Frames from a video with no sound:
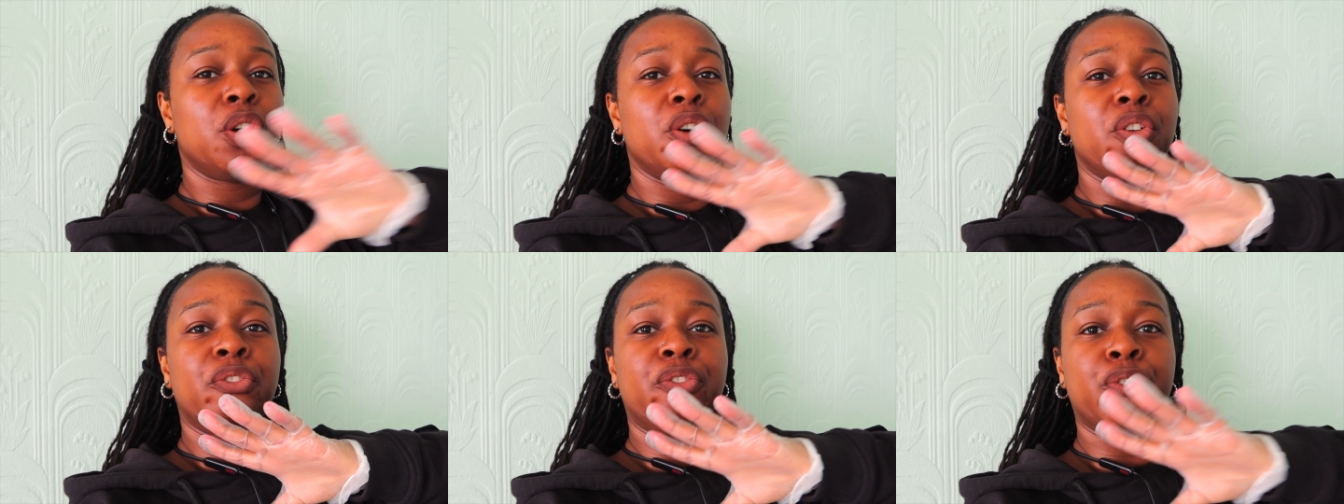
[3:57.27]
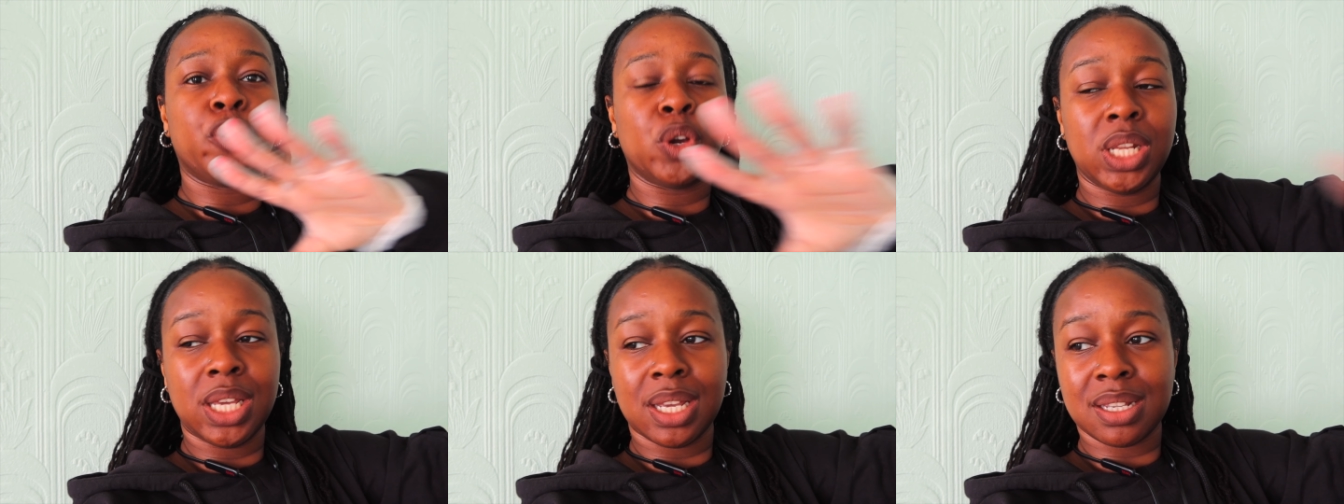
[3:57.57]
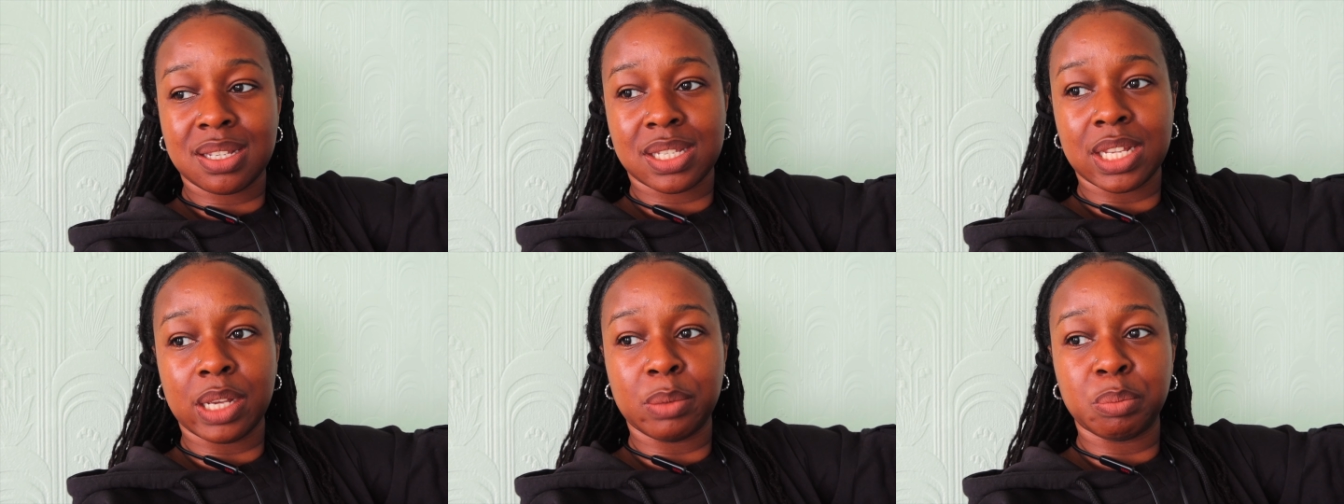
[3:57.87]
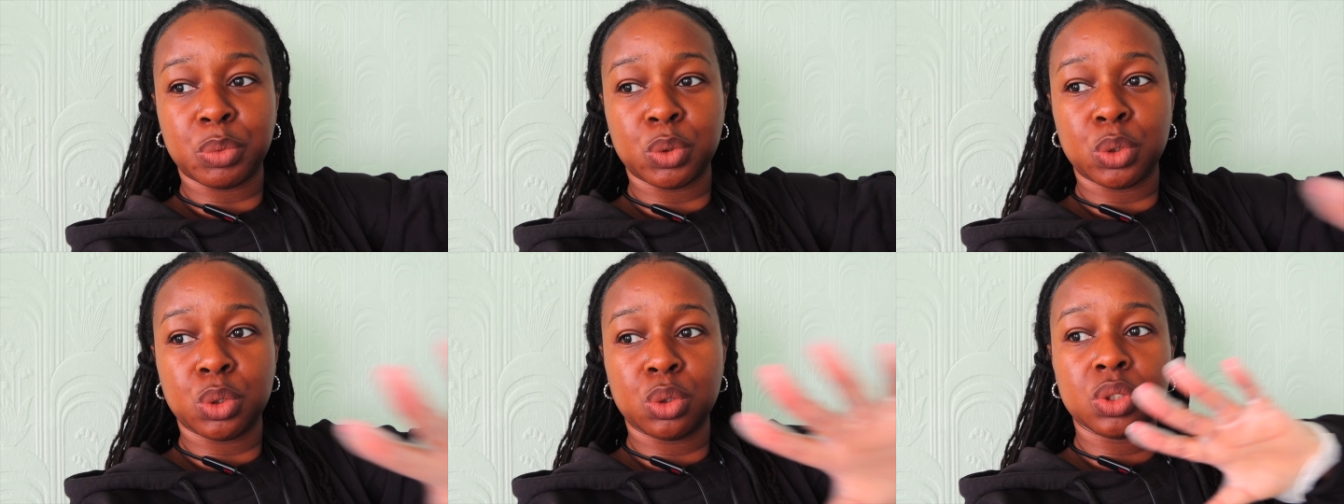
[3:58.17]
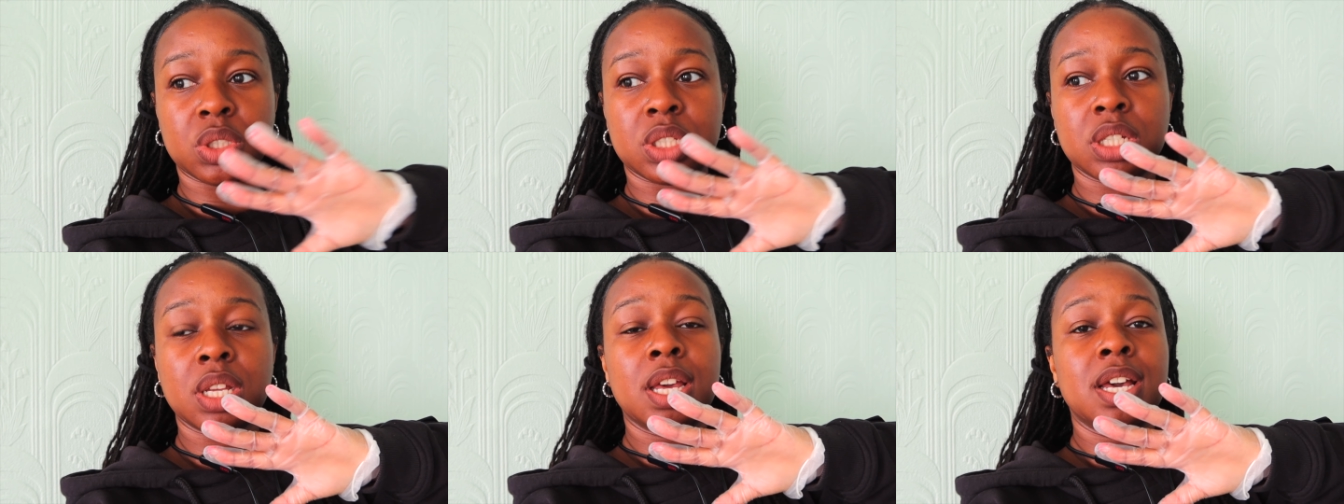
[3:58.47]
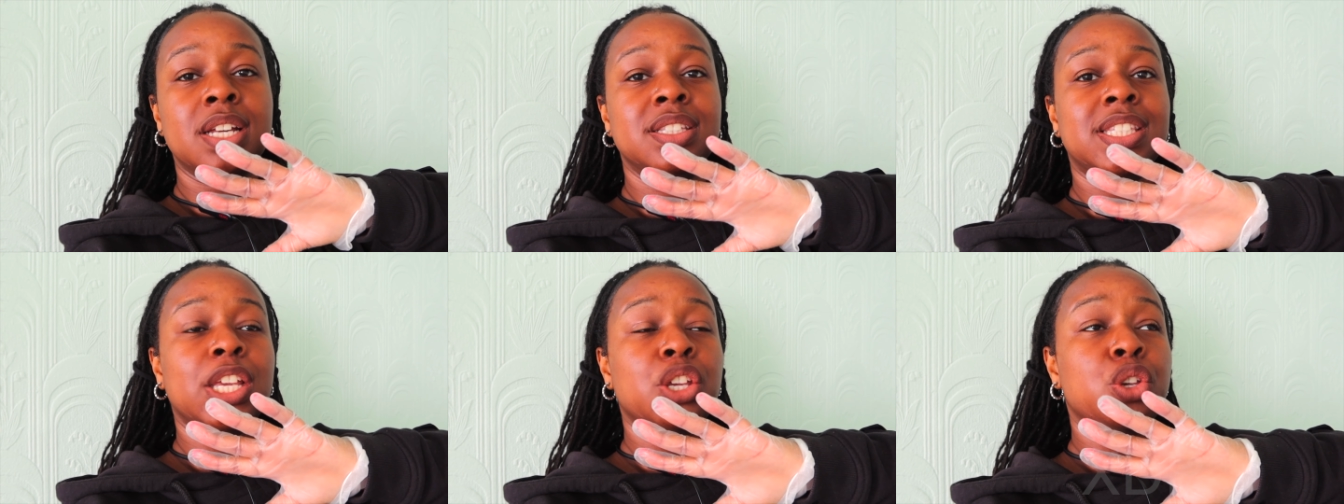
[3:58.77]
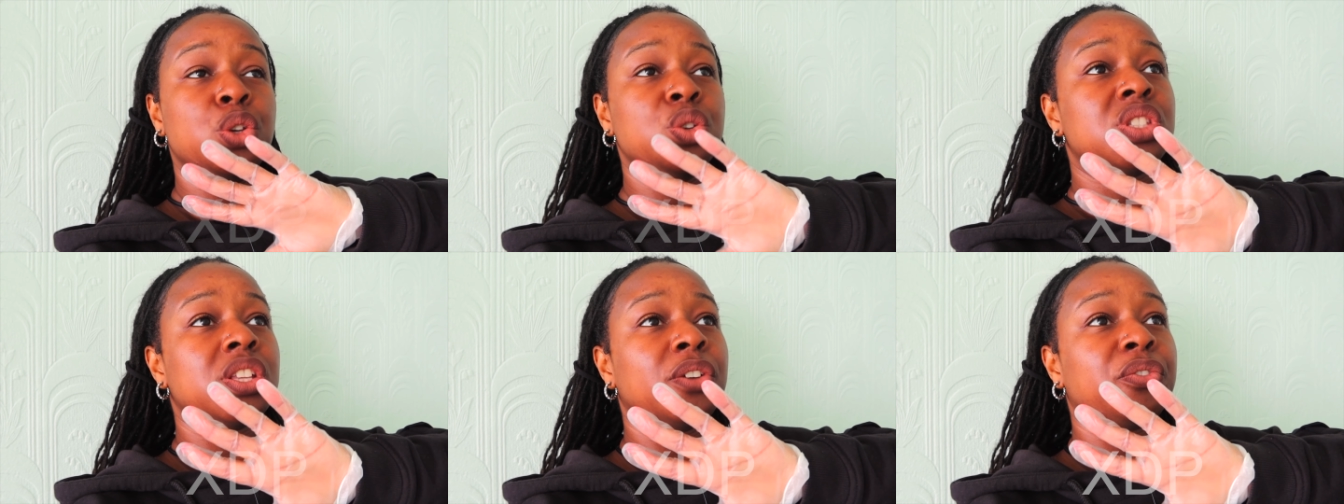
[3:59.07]
fully assembled. They
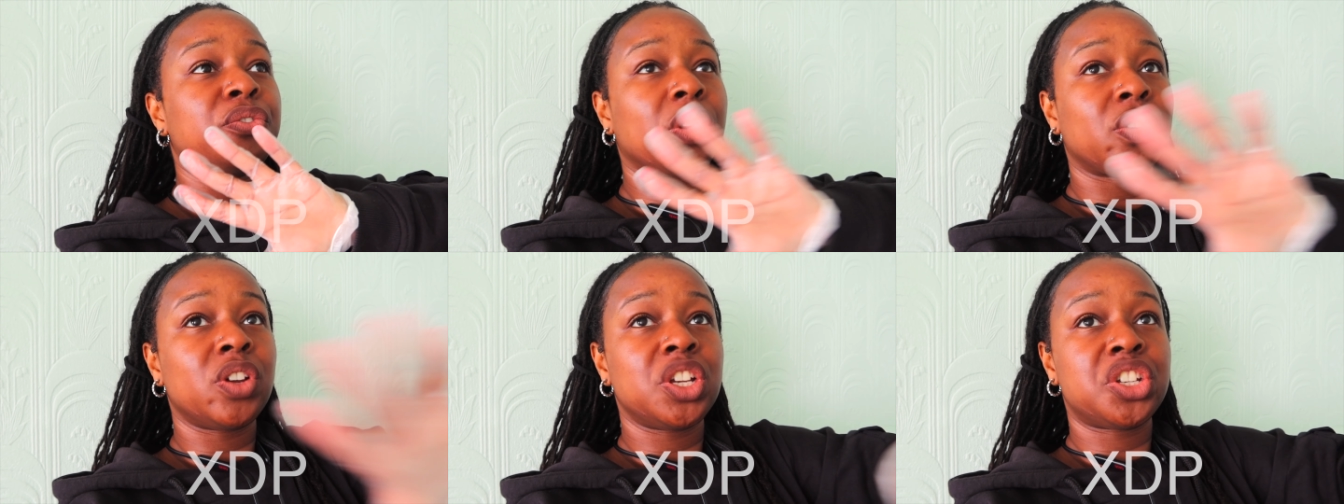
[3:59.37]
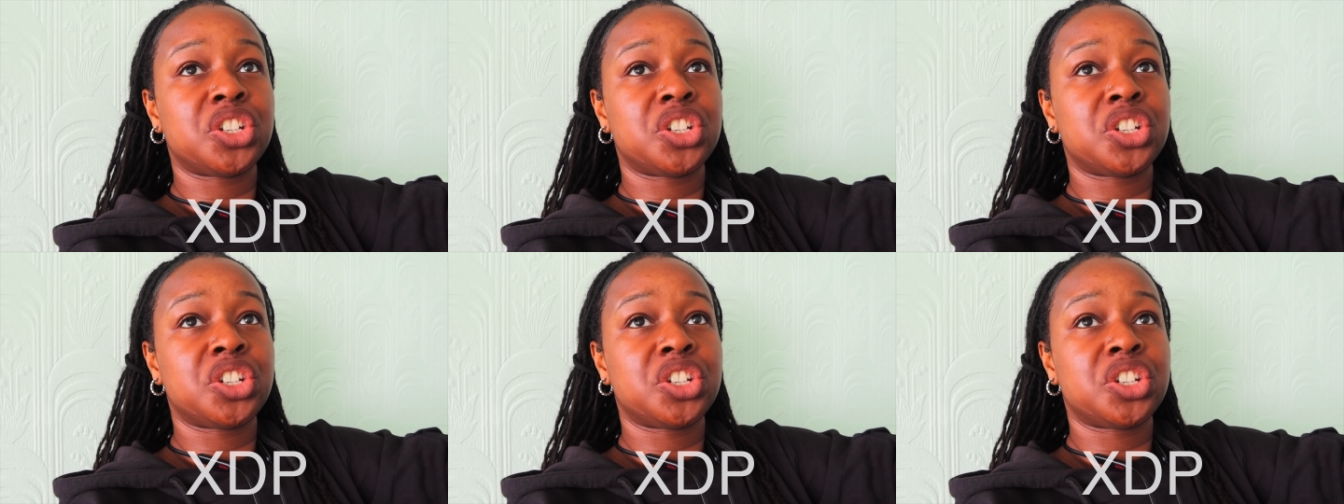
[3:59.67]
used a very